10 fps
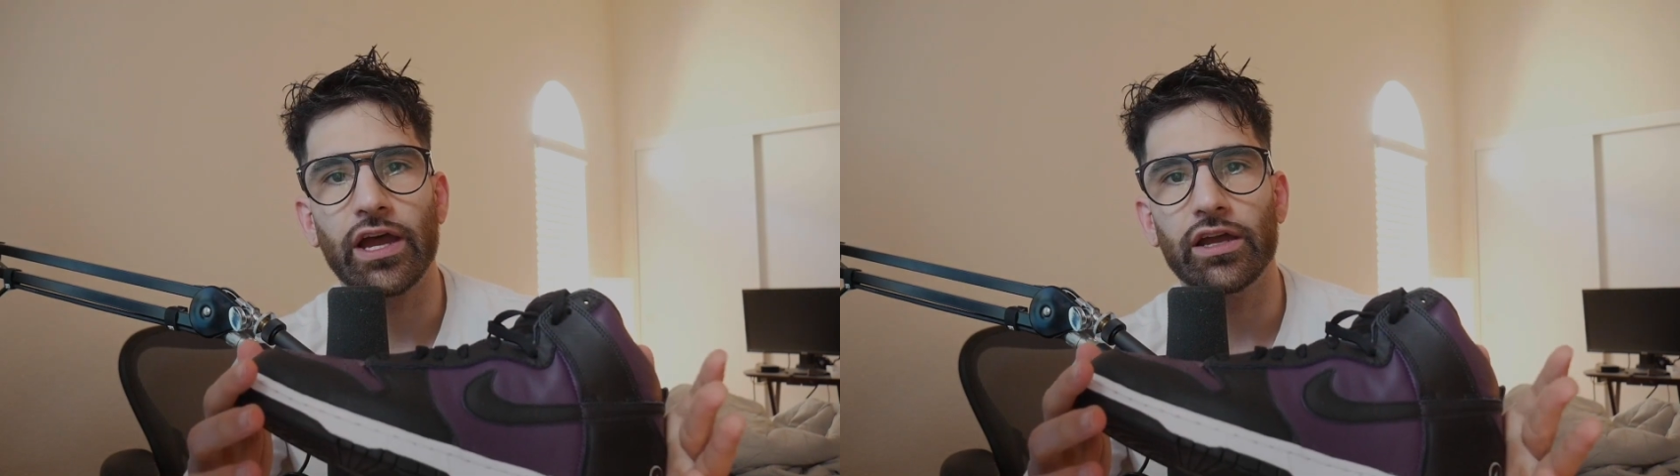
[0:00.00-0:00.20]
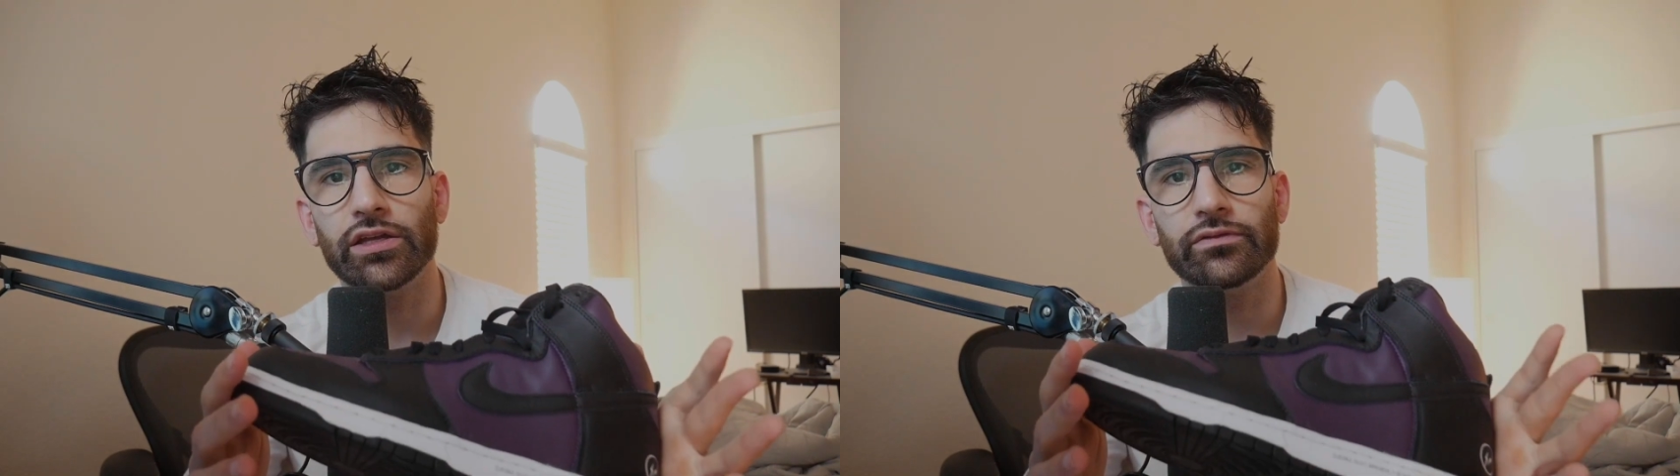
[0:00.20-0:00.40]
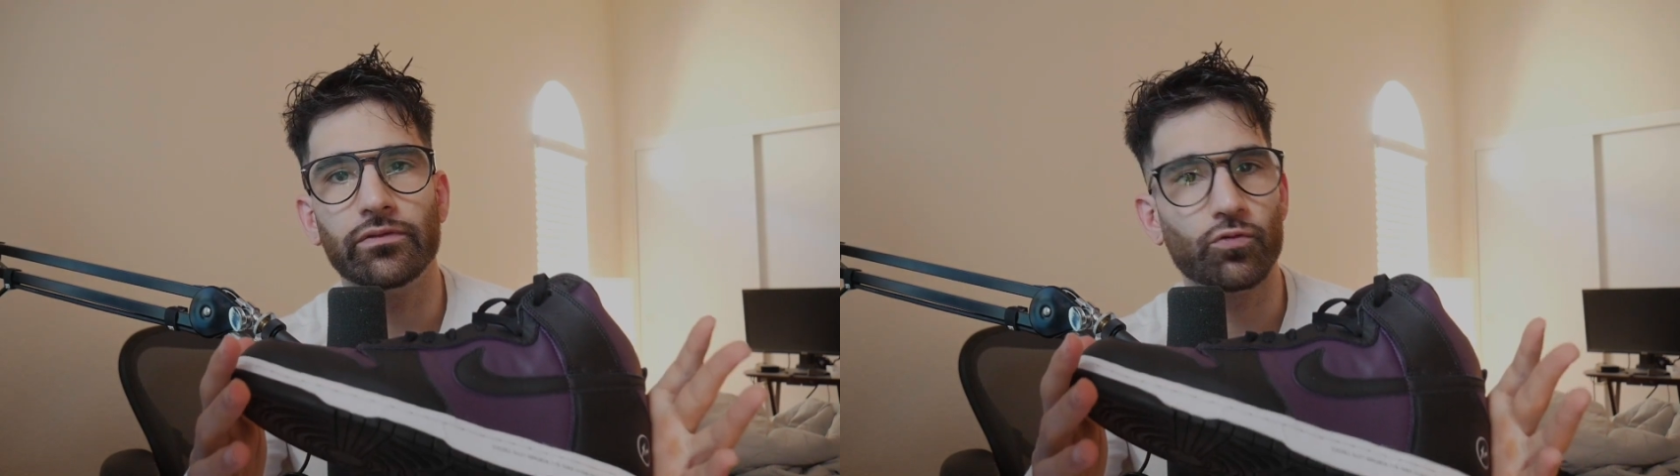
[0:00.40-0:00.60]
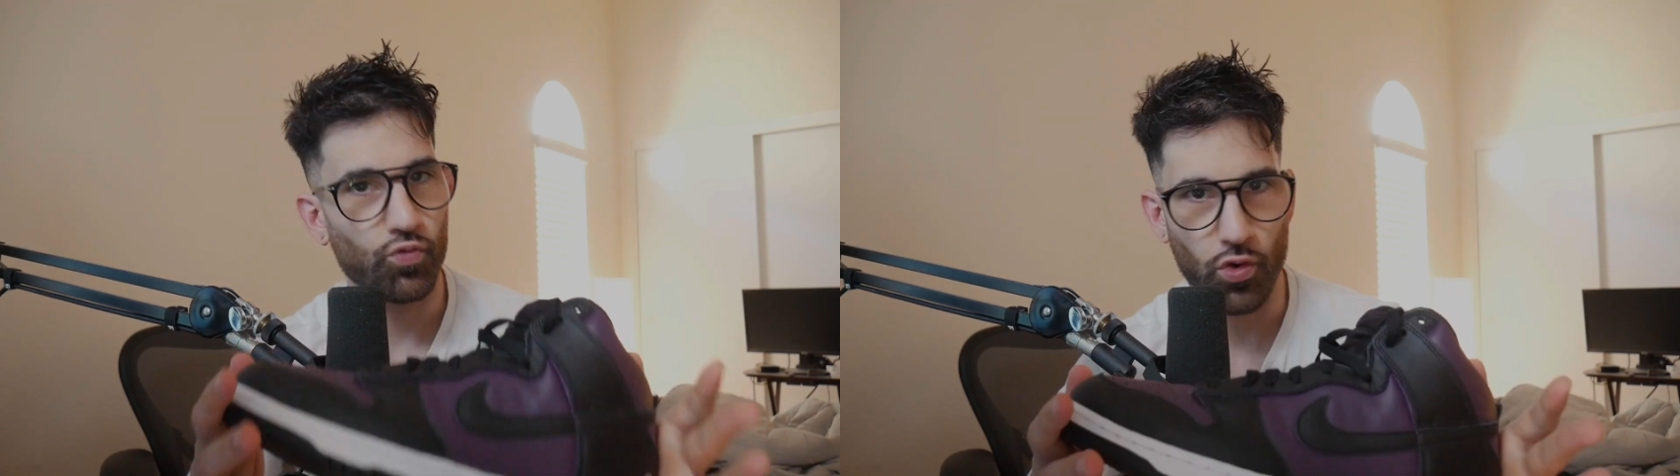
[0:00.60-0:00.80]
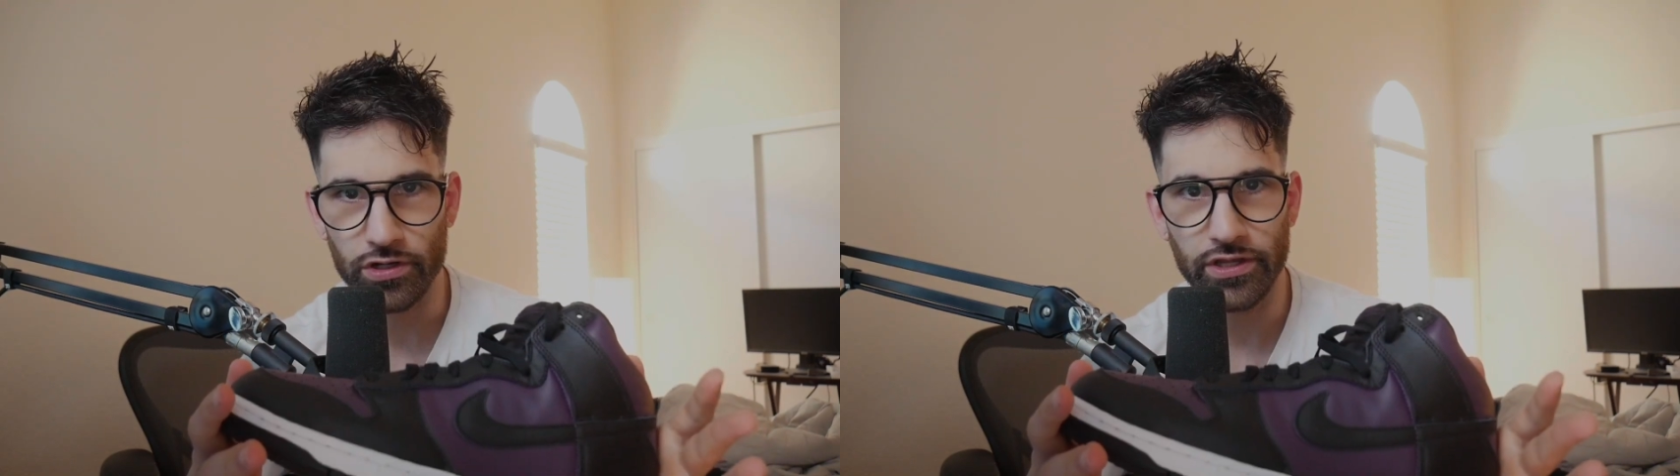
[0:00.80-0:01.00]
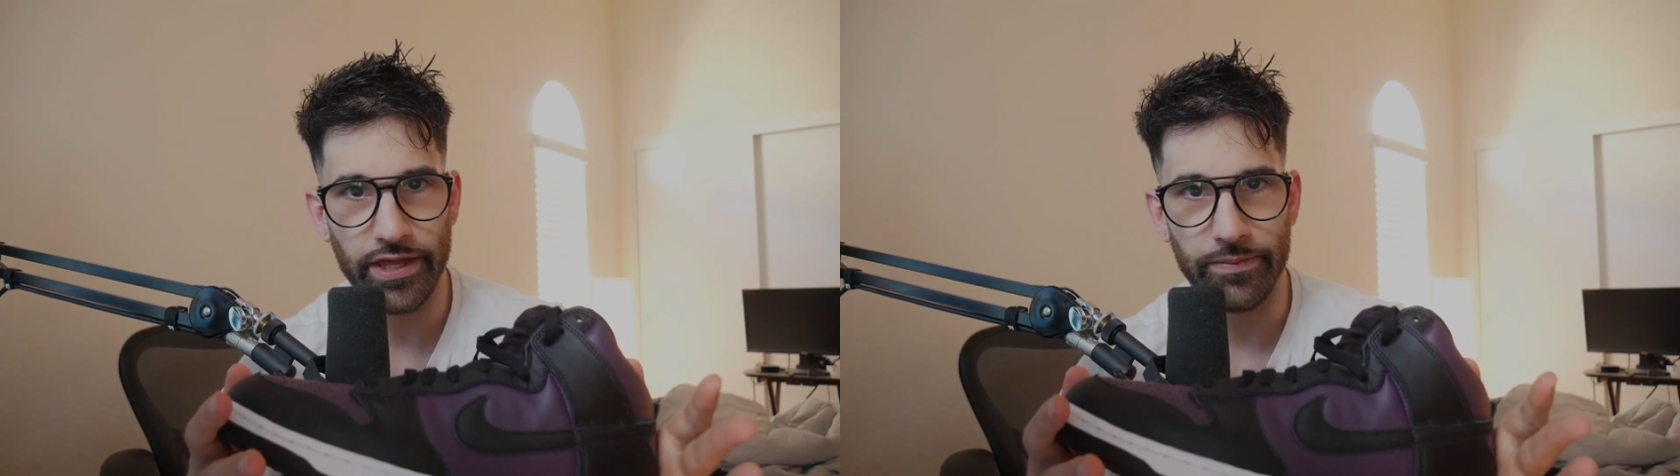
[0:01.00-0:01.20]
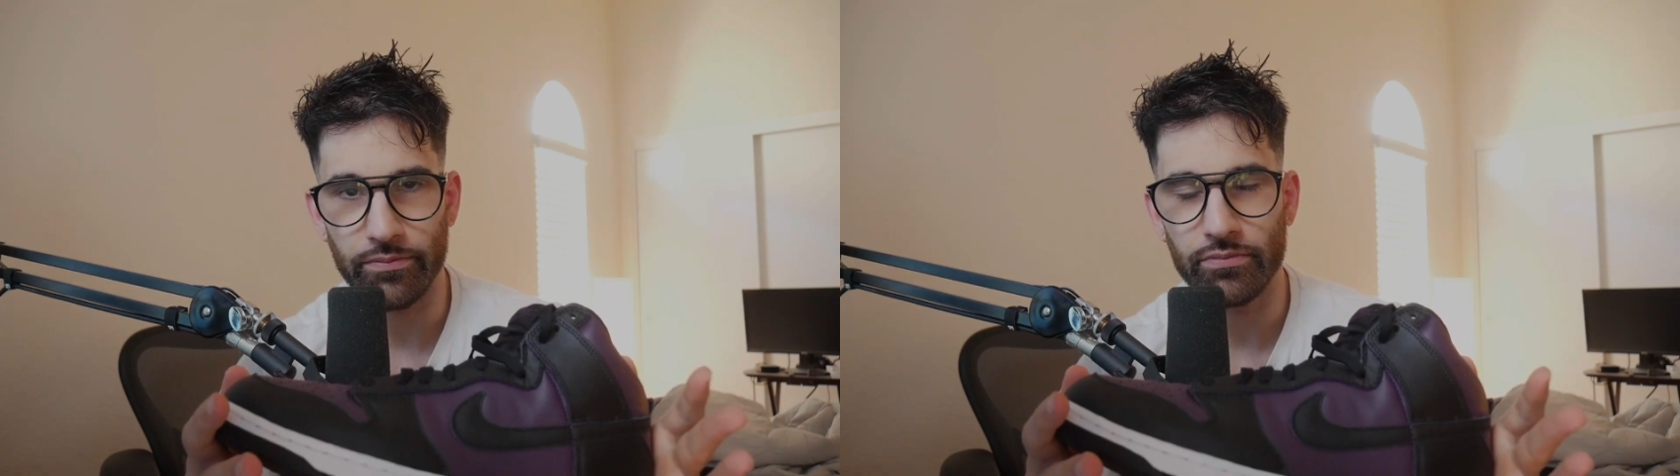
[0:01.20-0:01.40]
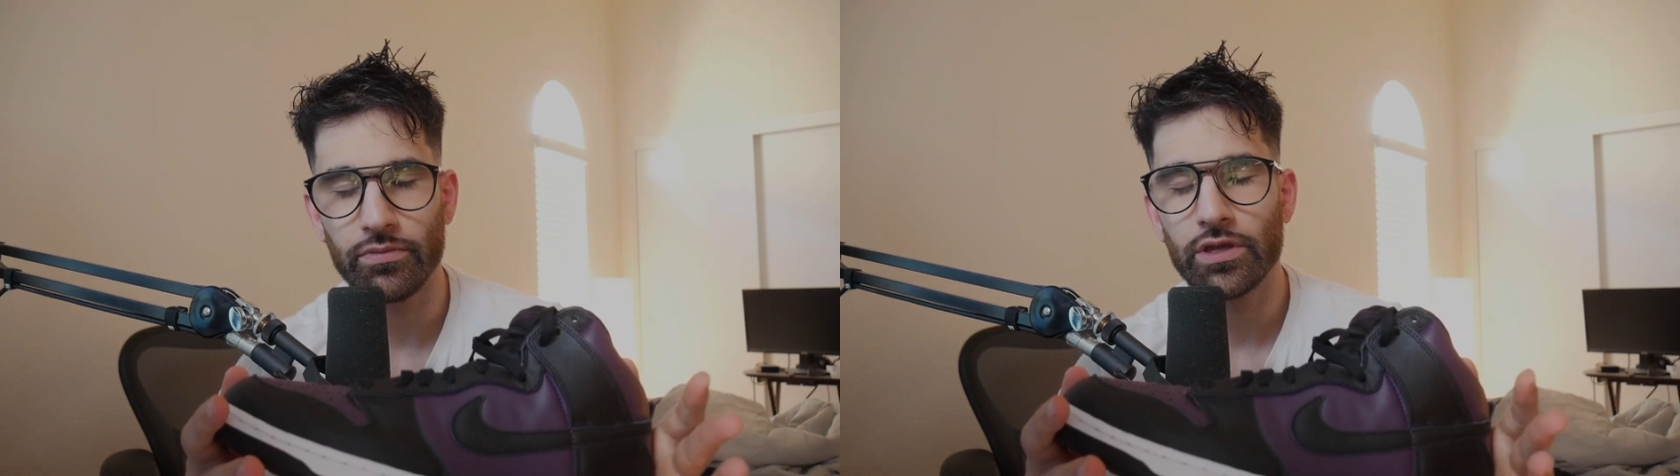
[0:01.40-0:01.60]
I've worn
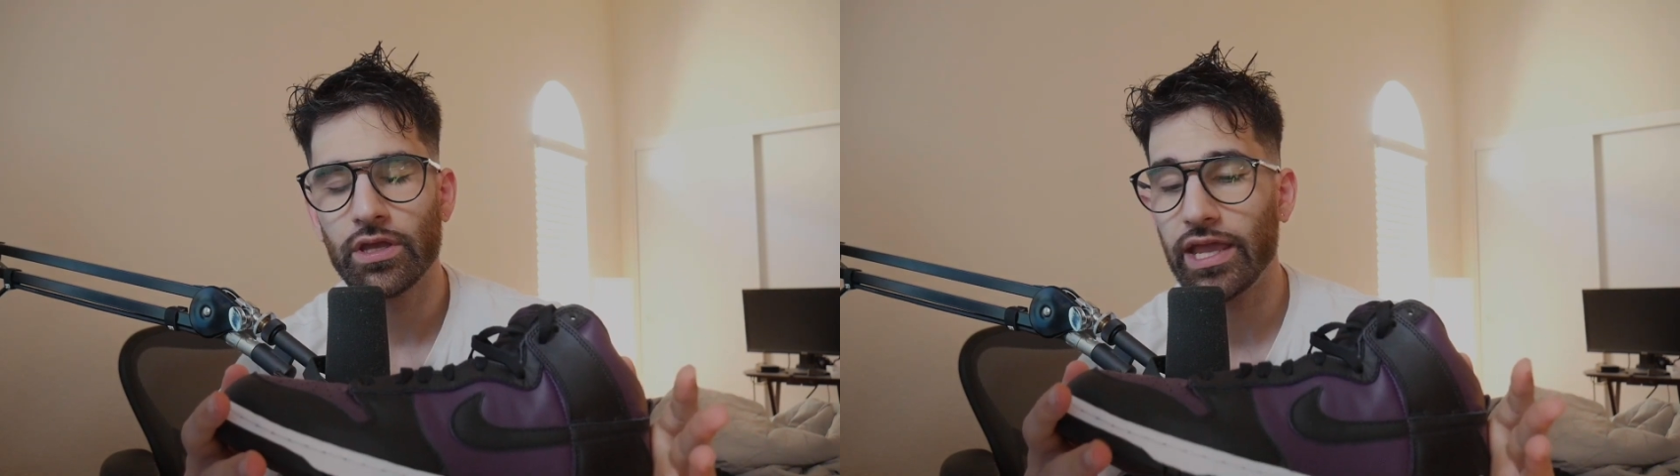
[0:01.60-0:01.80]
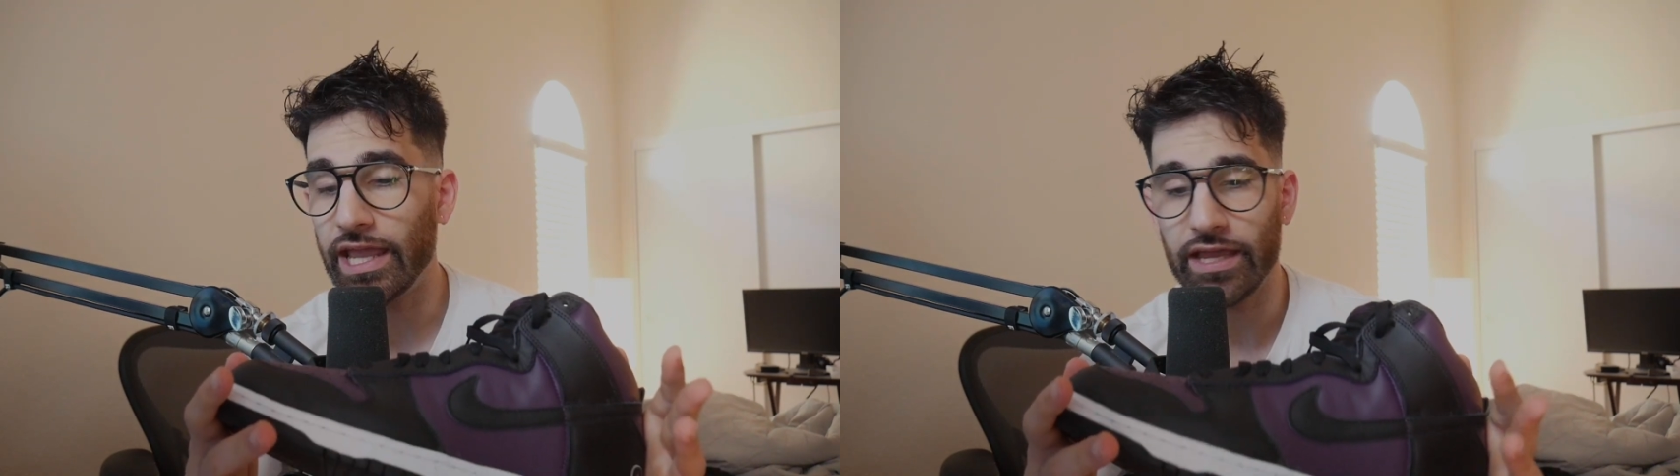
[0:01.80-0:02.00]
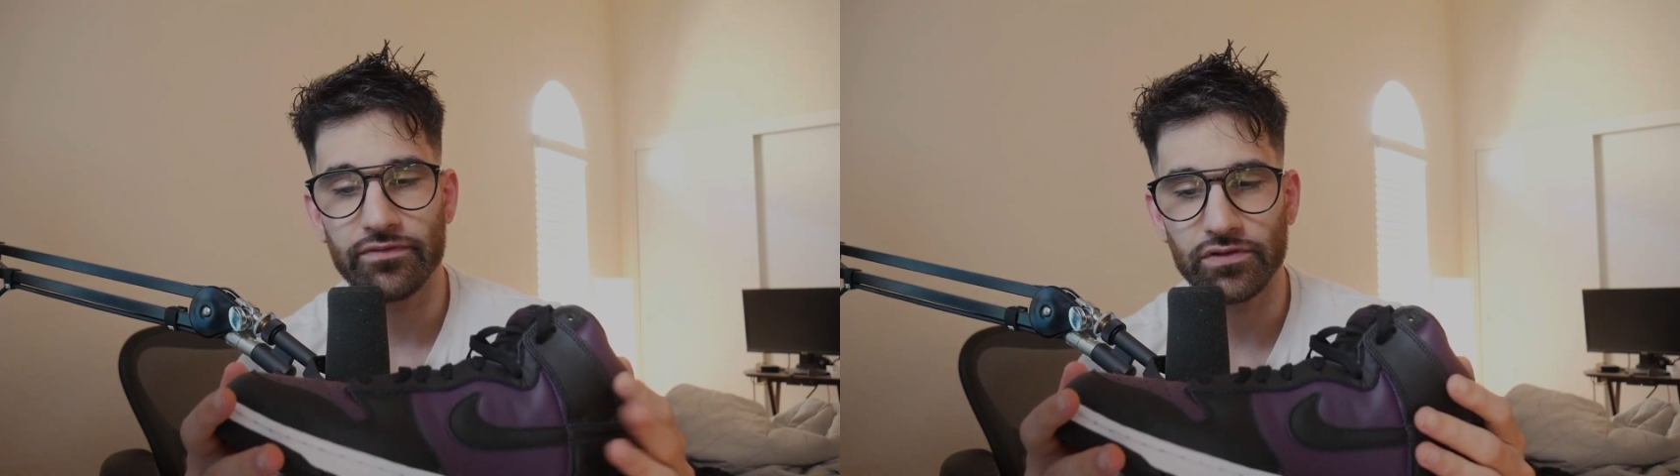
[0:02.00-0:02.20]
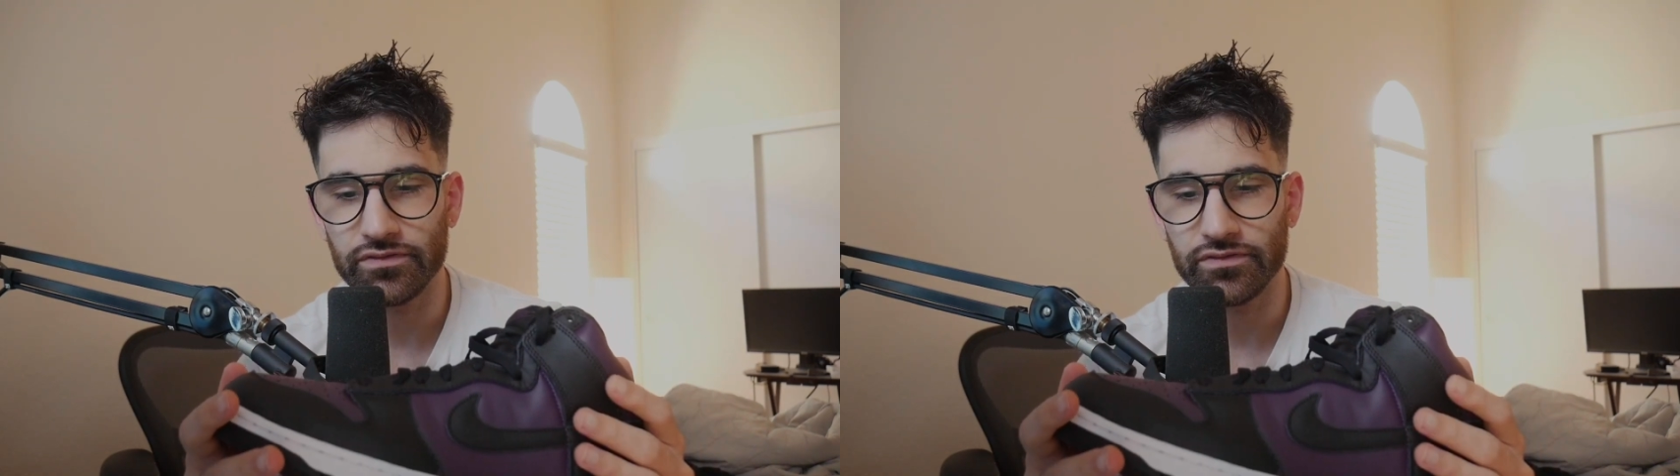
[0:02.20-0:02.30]
them a handful of